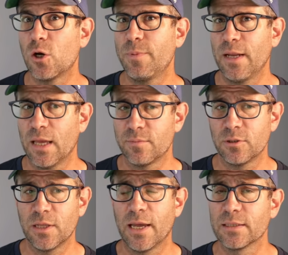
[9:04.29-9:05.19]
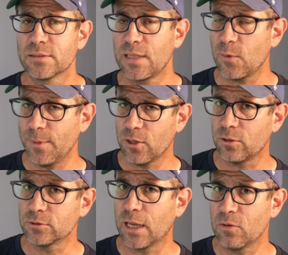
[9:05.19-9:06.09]
up in animal legs. That would be
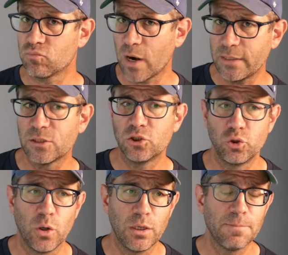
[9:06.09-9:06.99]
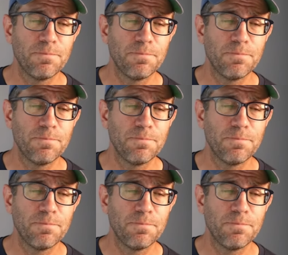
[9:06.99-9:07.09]
called a right join.